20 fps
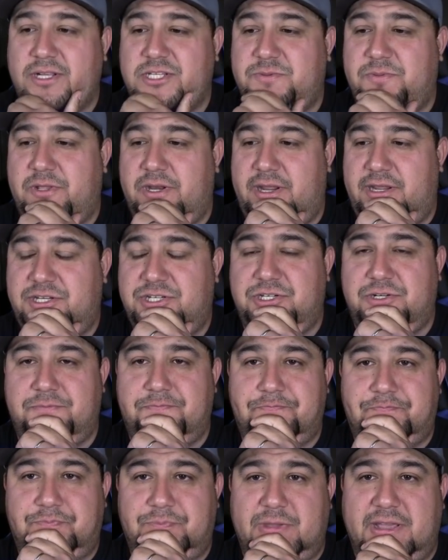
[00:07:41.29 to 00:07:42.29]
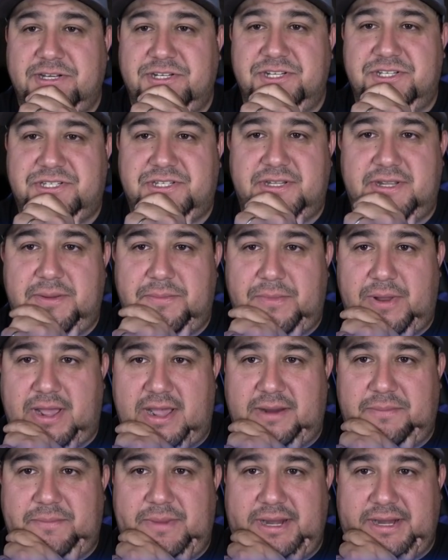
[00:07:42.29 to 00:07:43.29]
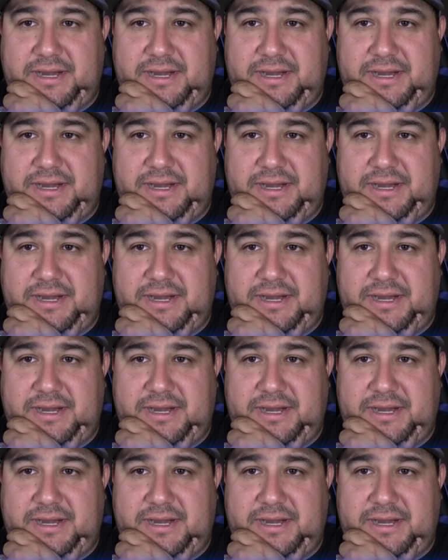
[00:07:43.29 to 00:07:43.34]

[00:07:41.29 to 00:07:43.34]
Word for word: explanation. I just am not